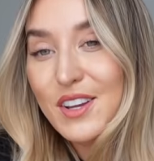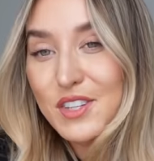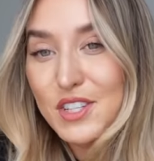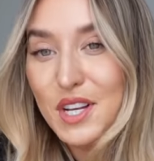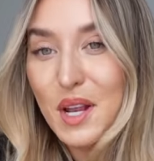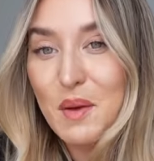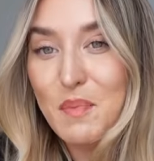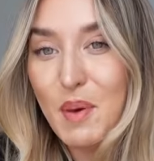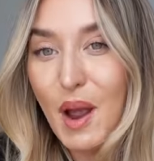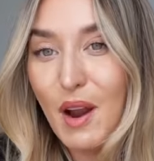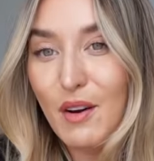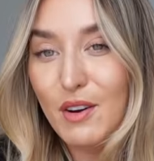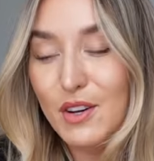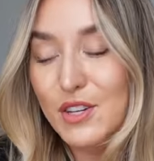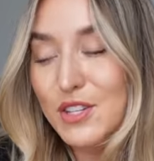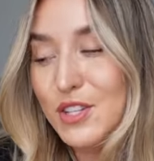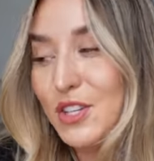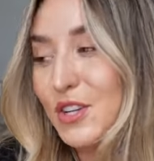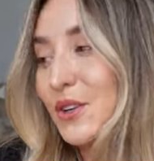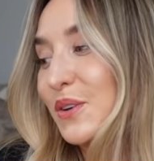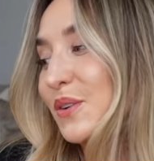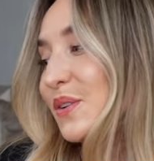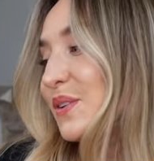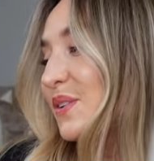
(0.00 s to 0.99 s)
actually a pair of
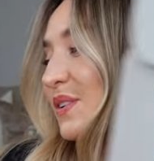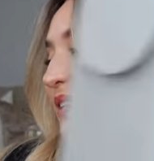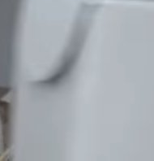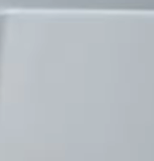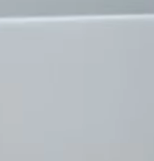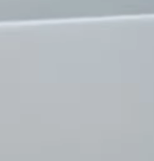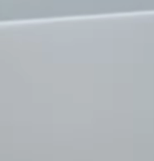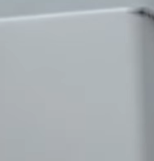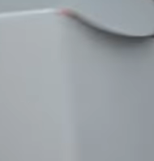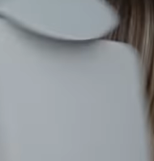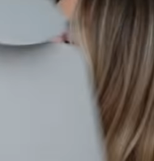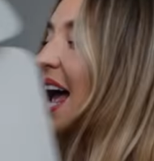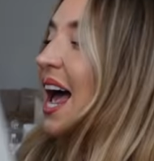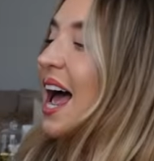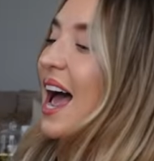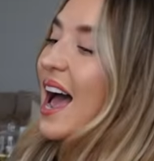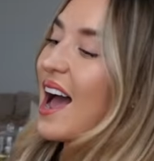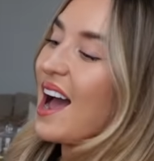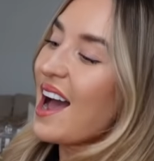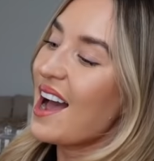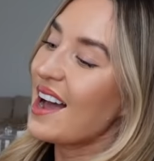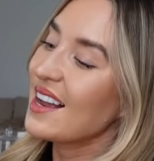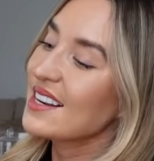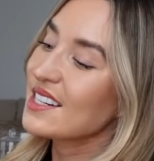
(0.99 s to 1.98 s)
shoes.
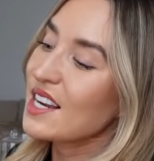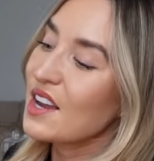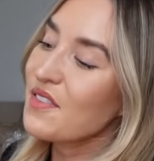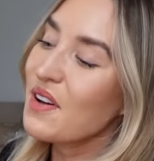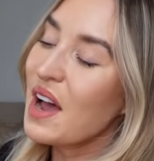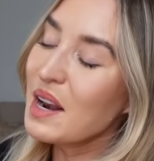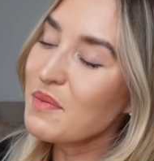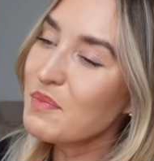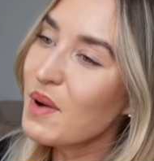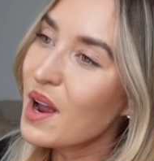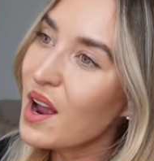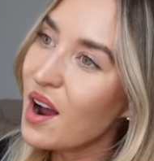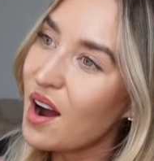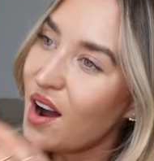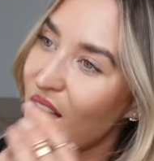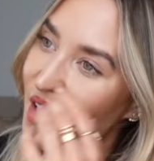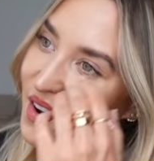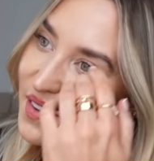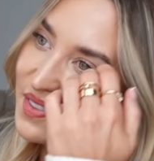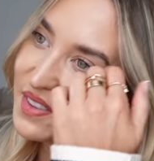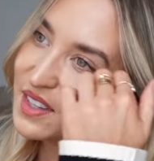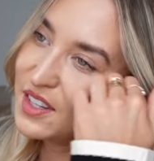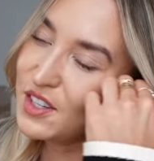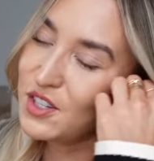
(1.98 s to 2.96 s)
And I've had my
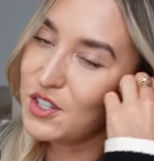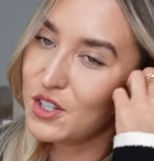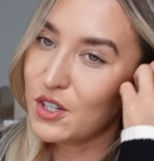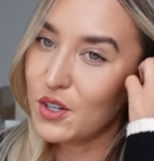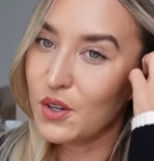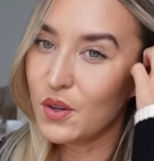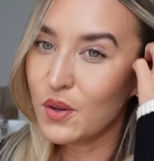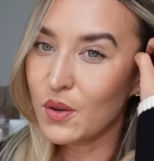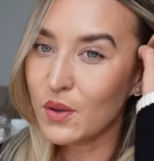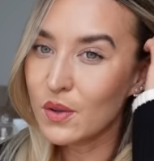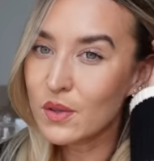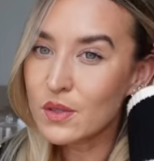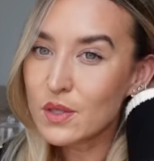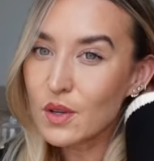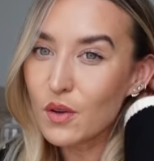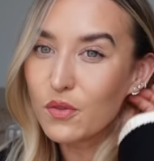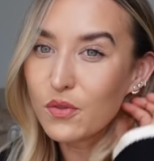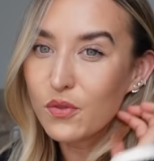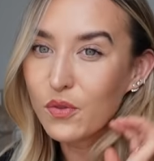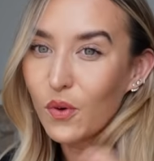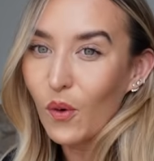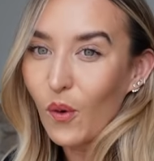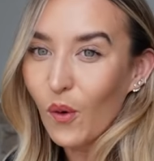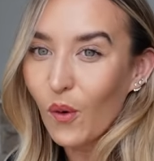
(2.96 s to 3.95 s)
eye on these shoes
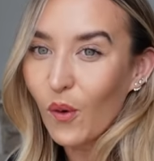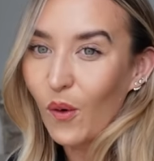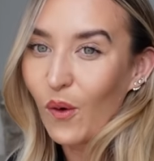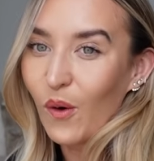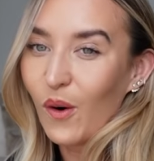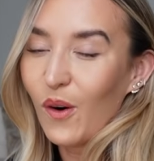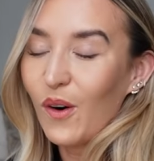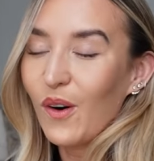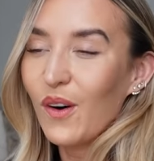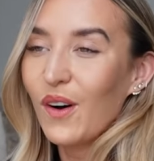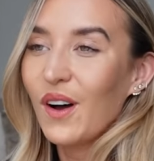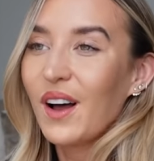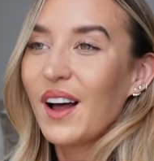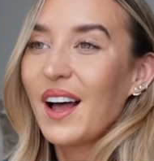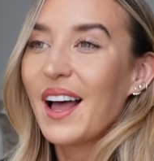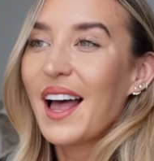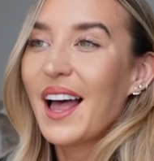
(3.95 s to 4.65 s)
for